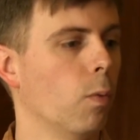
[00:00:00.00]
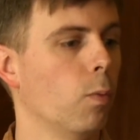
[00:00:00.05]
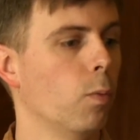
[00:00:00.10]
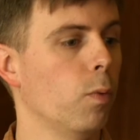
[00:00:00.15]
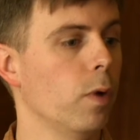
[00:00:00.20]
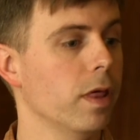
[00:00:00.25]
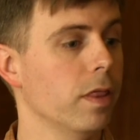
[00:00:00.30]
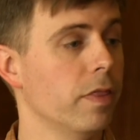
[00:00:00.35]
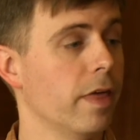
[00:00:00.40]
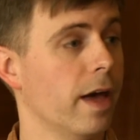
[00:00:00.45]

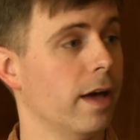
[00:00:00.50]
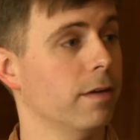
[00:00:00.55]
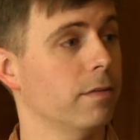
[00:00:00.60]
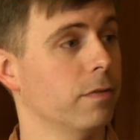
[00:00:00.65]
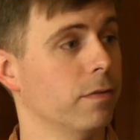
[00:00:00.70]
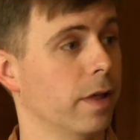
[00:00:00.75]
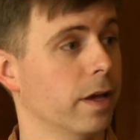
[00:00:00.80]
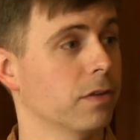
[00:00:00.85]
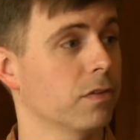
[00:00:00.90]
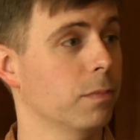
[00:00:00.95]
With that
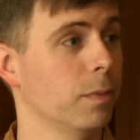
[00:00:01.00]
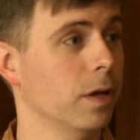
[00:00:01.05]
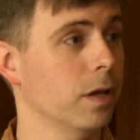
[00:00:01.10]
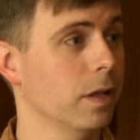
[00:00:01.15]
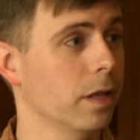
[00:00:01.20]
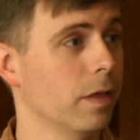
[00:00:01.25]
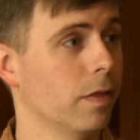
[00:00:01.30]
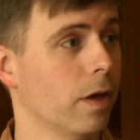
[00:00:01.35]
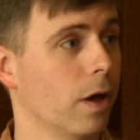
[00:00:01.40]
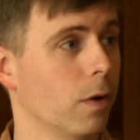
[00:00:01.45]

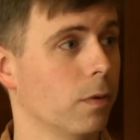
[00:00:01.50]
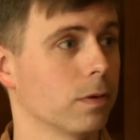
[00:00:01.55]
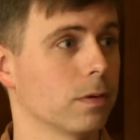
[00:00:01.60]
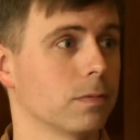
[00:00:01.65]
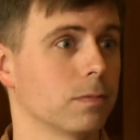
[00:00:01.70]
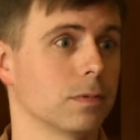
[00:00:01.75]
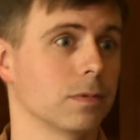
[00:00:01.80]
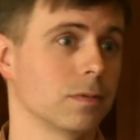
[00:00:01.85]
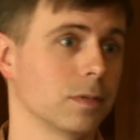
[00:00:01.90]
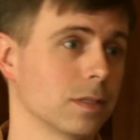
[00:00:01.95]
flexibility,
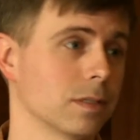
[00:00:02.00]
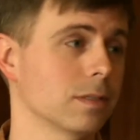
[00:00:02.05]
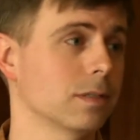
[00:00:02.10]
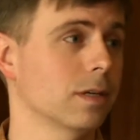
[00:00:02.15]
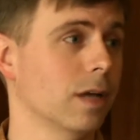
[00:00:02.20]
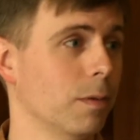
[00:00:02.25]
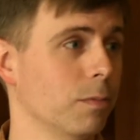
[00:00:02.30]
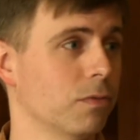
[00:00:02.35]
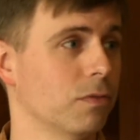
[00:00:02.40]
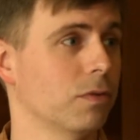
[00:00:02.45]
though,
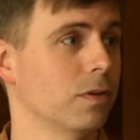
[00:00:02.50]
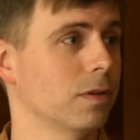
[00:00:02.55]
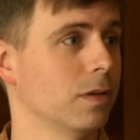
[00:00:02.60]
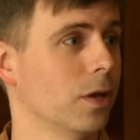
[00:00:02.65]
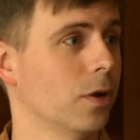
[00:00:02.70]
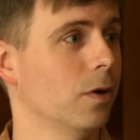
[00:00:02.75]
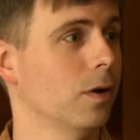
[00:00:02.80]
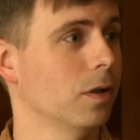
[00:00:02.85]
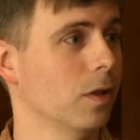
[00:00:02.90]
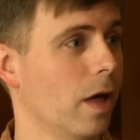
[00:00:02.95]
comes
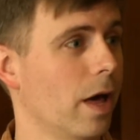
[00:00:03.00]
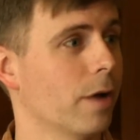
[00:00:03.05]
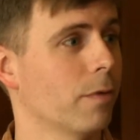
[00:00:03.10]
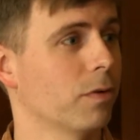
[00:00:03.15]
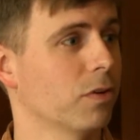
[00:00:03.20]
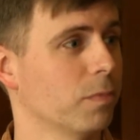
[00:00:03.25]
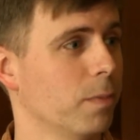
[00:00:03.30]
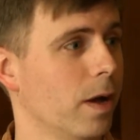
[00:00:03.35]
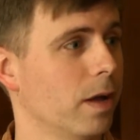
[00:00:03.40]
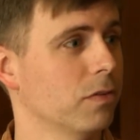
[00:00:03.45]
a lot of
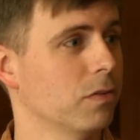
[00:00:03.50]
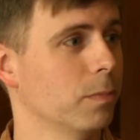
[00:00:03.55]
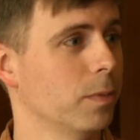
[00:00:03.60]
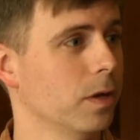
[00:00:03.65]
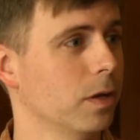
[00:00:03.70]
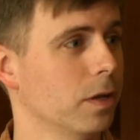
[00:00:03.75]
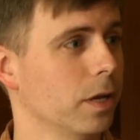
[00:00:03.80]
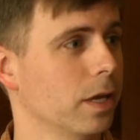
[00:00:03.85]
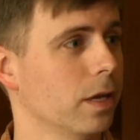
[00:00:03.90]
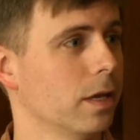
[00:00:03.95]

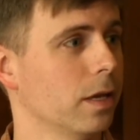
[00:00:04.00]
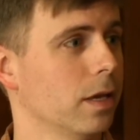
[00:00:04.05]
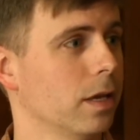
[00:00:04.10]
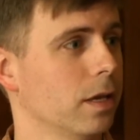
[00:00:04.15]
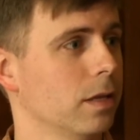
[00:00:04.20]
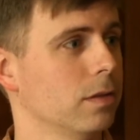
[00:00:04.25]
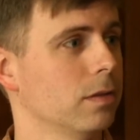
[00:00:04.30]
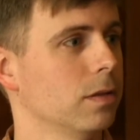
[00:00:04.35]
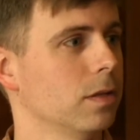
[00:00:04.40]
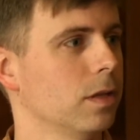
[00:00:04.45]
responsibility.
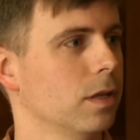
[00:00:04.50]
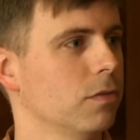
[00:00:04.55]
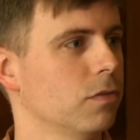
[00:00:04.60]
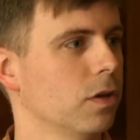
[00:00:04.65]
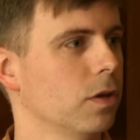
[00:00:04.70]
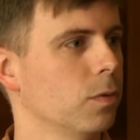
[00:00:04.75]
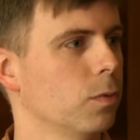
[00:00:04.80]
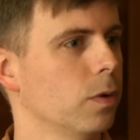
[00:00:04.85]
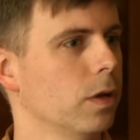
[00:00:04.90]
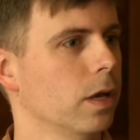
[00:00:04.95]
And
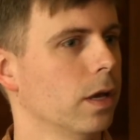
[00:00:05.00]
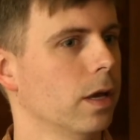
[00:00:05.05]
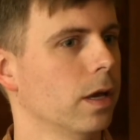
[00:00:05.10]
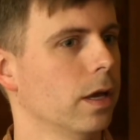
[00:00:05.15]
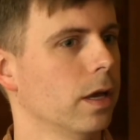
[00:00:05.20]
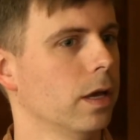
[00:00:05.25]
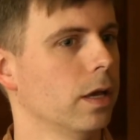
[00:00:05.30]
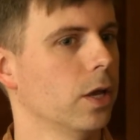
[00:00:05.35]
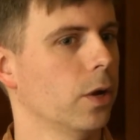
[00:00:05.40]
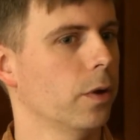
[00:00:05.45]
so,
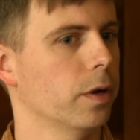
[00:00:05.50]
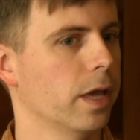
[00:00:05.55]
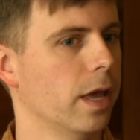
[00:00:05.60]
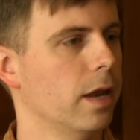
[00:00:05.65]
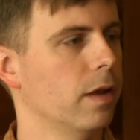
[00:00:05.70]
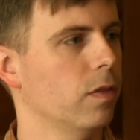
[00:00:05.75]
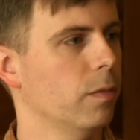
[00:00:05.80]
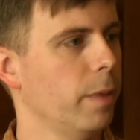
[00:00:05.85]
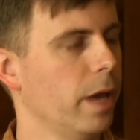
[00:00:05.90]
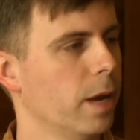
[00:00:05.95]

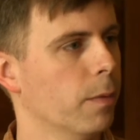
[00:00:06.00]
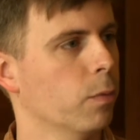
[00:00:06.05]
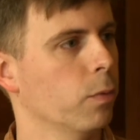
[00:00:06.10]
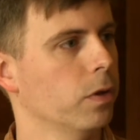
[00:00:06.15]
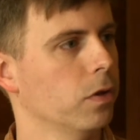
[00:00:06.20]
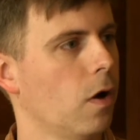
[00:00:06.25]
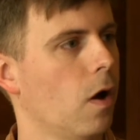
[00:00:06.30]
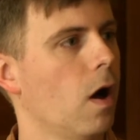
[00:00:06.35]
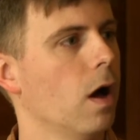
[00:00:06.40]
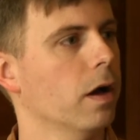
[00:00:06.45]
again, in the paper
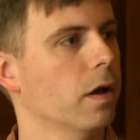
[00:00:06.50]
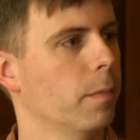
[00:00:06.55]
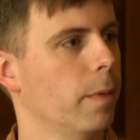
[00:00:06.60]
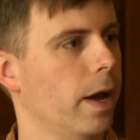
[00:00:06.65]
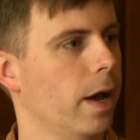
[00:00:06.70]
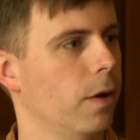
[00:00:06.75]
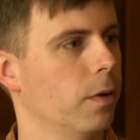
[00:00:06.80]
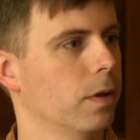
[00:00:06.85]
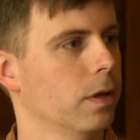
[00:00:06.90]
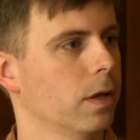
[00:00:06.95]
we talk
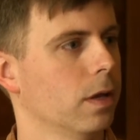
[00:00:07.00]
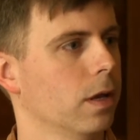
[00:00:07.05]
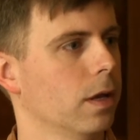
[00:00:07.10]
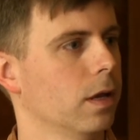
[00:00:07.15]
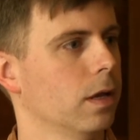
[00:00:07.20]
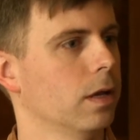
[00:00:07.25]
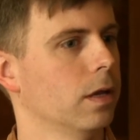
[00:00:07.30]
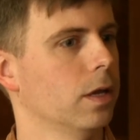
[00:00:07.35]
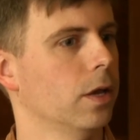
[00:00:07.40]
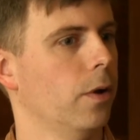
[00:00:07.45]
about
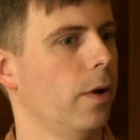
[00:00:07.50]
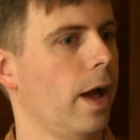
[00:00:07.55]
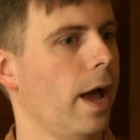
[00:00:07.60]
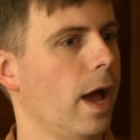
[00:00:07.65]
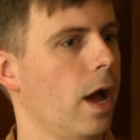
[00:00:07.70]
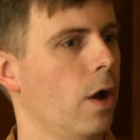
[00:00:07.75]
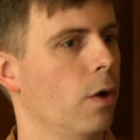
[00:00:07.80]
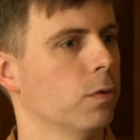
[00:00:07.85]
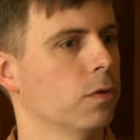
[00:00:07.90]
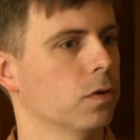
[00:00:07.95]

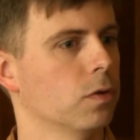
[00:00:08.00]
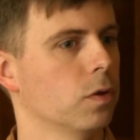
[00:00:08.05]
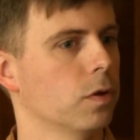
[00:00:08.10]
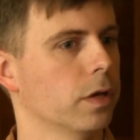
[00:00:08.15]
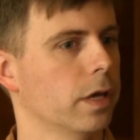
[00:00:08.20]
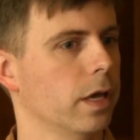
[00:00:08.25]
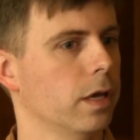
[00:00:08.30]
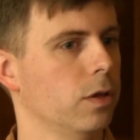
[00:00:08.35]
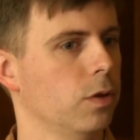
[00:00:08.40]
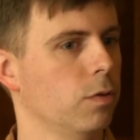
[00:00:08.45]
how to
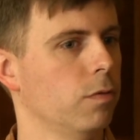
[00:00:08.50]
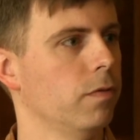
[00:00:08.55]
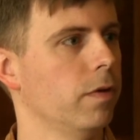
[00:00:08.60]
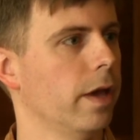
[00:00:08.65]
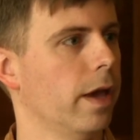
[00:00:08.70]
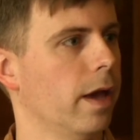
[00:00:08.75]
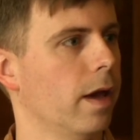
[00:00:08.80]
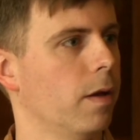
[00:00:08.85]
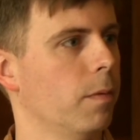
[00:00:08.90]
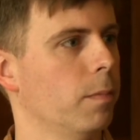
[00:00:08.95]
look at
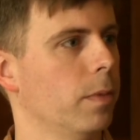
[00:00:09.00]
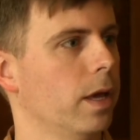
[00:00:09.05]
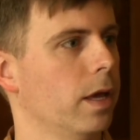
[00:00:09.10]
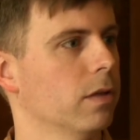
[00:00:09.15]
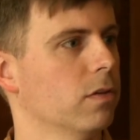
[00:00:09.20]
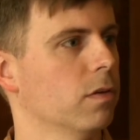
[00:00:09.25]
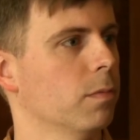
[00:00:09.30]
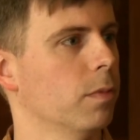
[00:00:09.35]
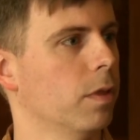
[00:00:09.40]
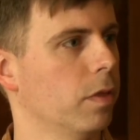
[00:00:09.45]
UVM
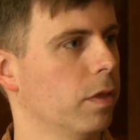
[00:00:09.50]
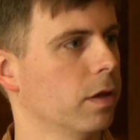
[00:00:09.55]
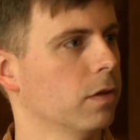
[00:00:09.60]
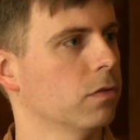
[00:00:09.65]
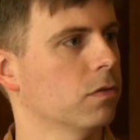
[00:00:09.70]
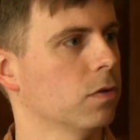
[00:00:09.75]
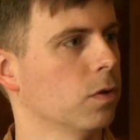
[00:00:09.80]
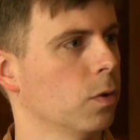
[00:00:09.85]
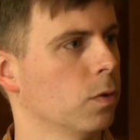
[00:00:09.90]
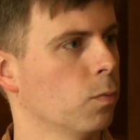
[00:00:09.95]
and some of the
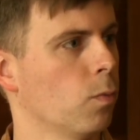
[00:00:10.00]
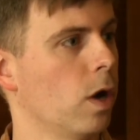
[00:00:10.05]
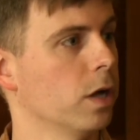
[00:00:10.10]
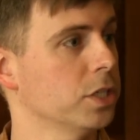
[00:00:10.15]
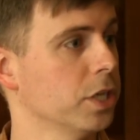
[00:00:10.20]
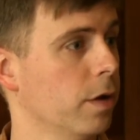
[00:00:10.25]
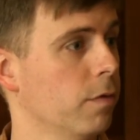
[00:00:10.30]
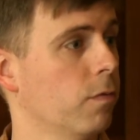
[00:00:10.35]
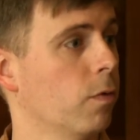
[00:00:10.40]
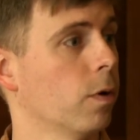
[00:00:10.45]
things to
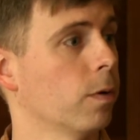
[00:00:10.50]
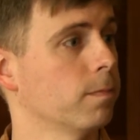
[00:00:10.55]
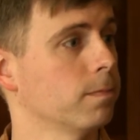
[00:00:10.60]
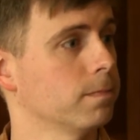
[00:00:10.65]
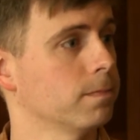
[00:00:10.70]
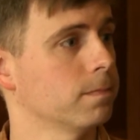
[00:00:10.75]
watch out for.